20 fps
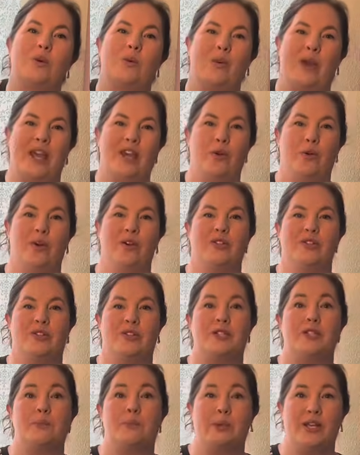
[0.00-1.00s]
weight quilt or a
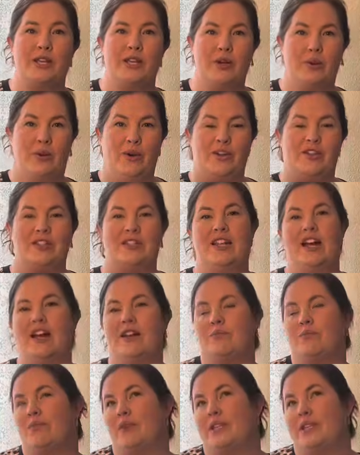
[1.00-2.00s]
spring quilt,
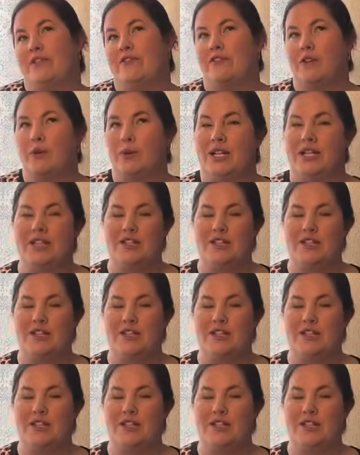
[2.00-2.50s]
not really for when it's